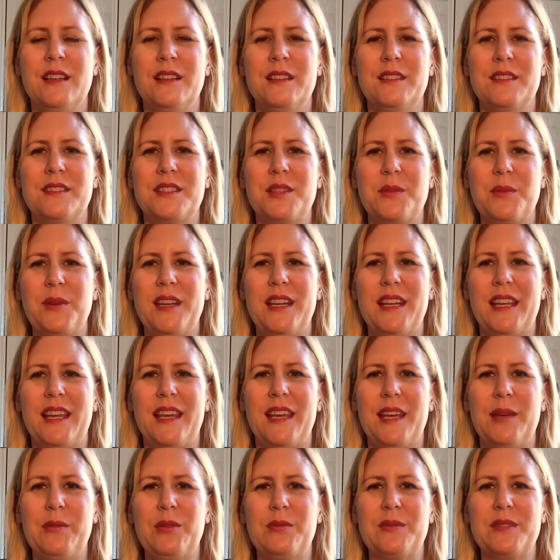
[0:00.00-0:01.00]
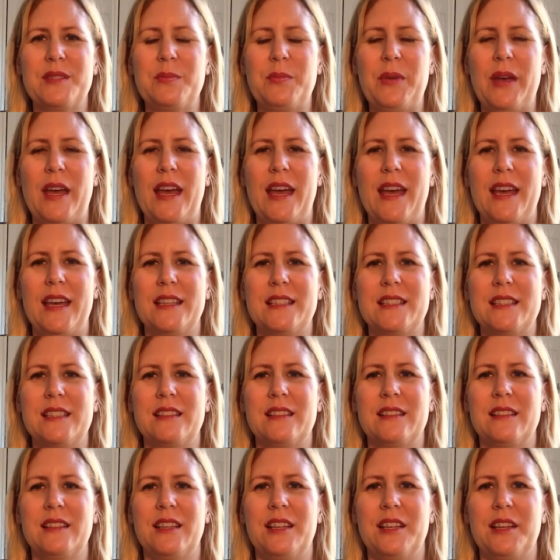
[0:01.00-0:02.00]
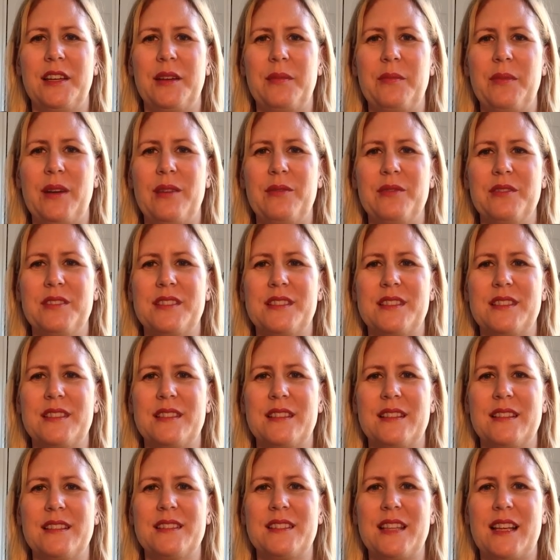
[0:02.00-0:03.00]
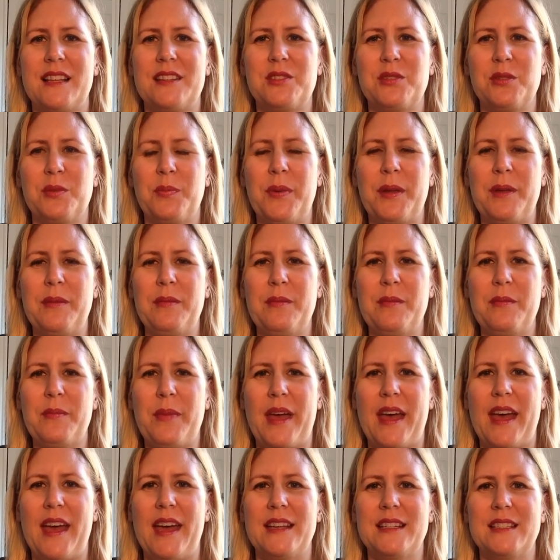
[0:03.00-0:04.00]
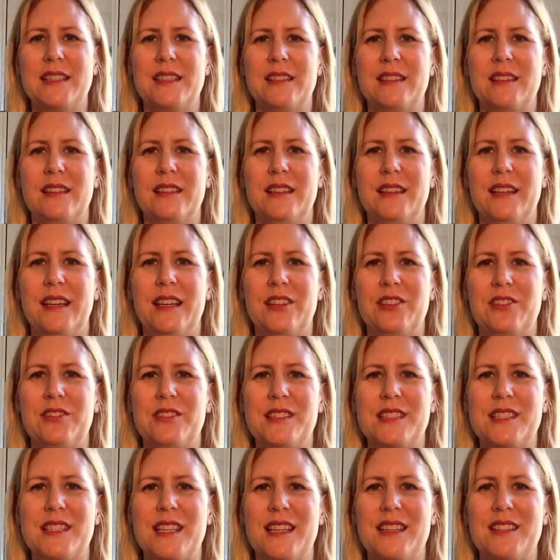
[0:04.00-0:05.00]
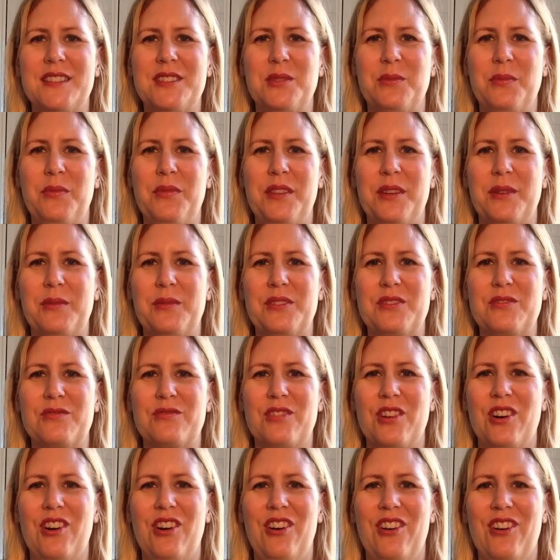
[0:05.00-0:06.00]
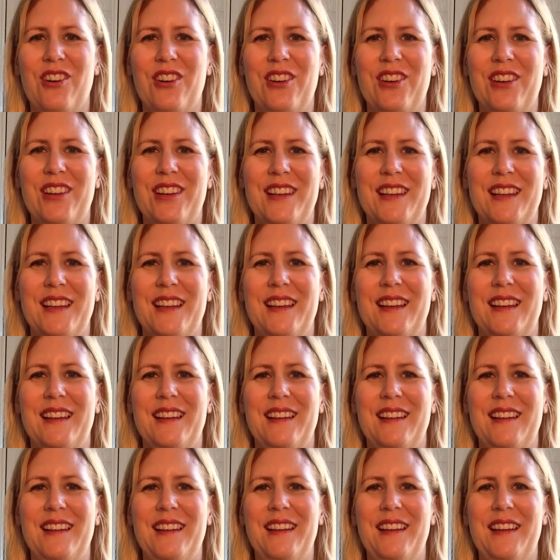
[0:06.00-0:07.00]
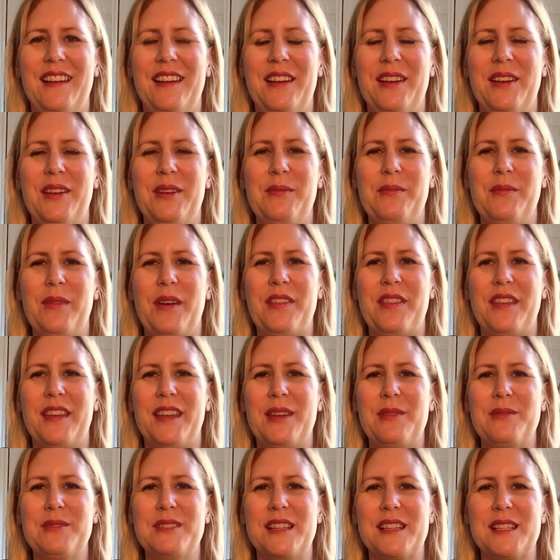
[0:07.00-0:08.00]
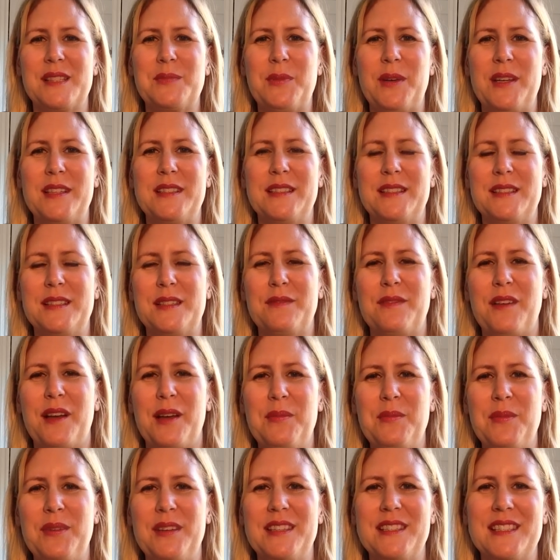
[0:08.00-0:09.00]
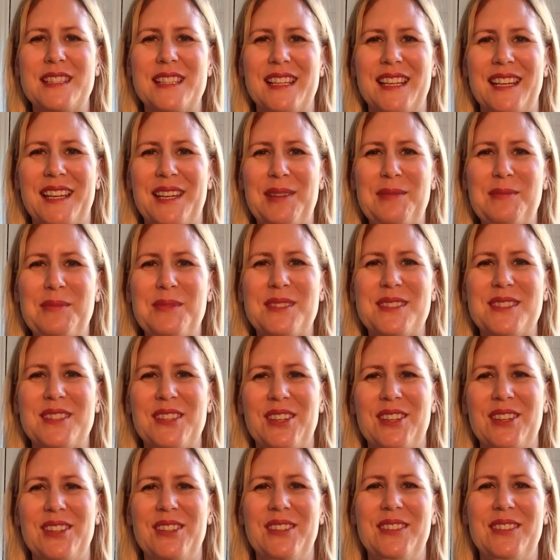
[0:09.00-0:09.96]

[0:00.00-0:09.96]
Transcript: So when he came up to bed, I was sat up in bed and he could see something was wrong. I think he was expecting to find me asleep, so